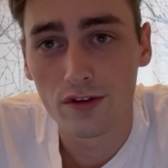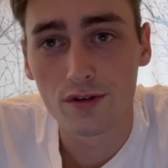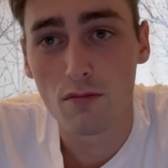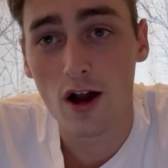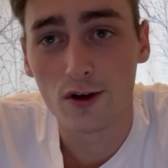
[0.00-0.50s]

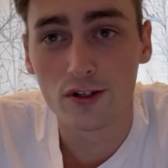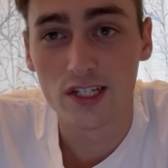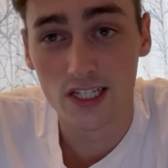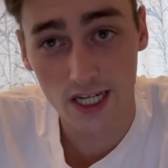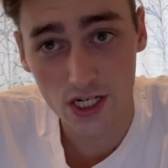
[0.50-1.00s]

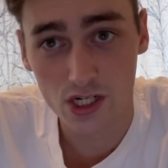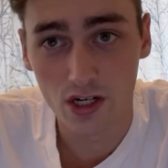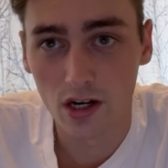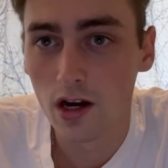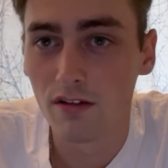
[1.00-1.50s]

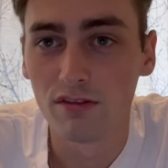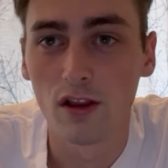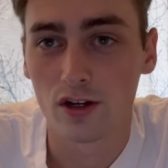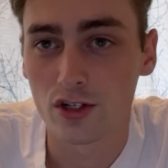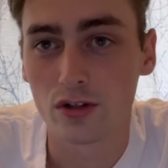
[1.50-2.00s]
democratization of
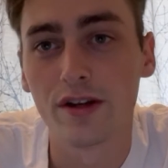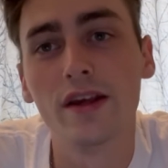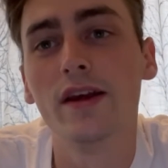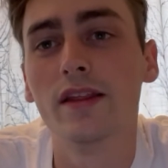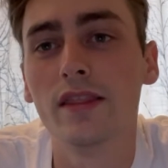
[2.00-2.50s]

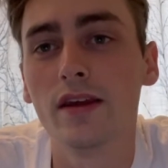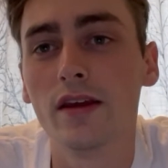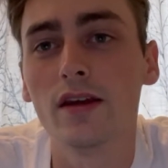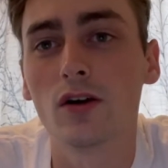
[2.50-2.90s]
luxury in the